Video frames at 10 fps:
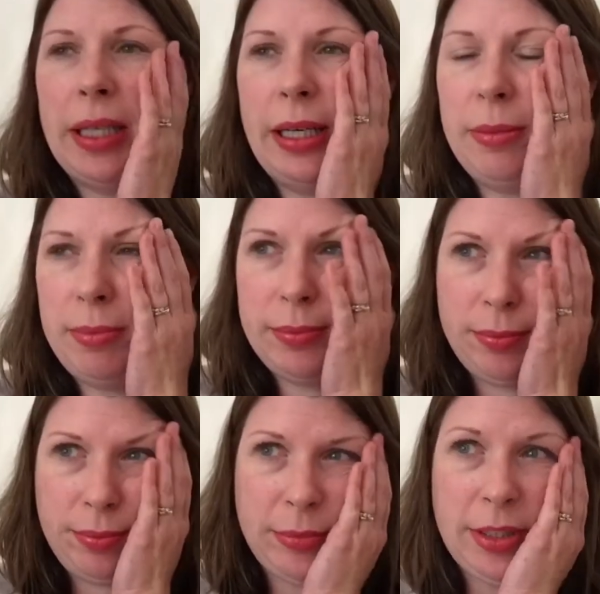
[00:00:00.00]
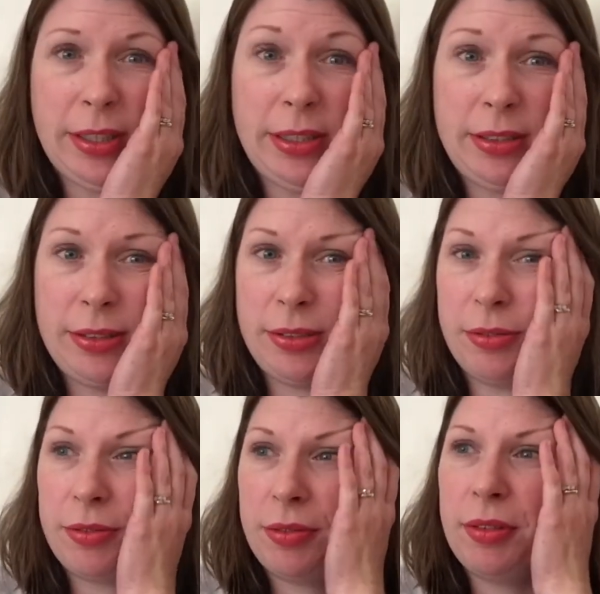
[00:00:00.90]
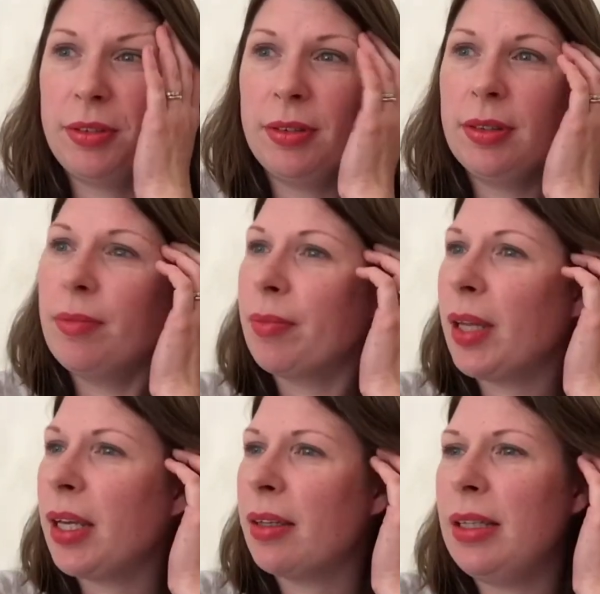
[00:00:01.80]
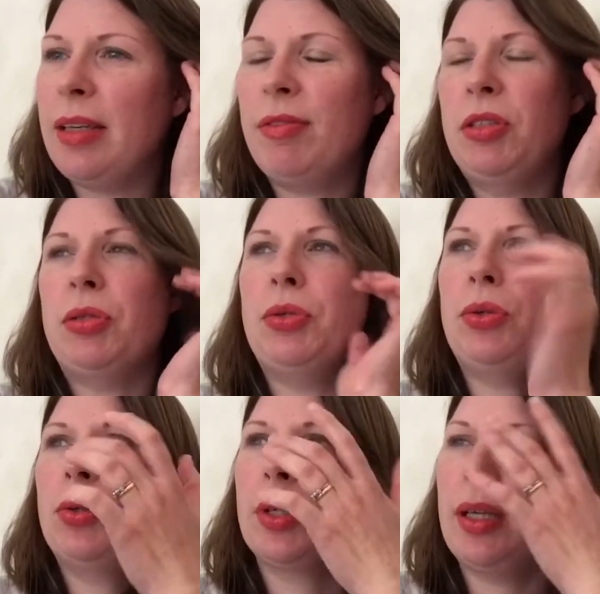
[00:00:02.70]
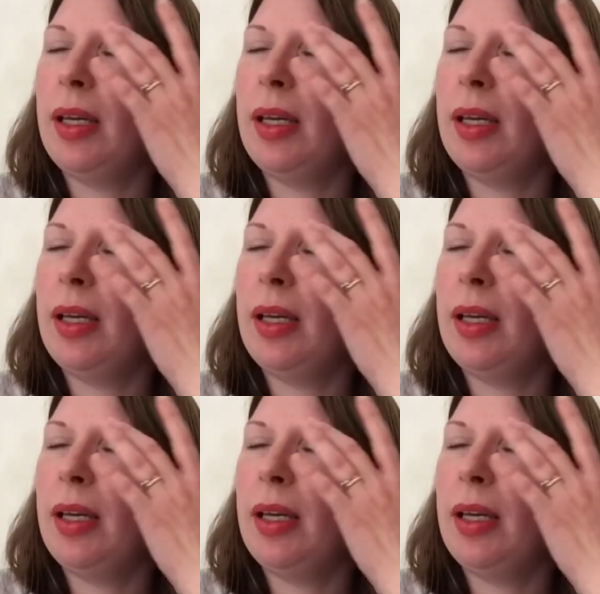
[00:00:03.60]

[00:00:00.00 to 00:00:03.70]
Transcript: and I just thought, I couldn't even talk.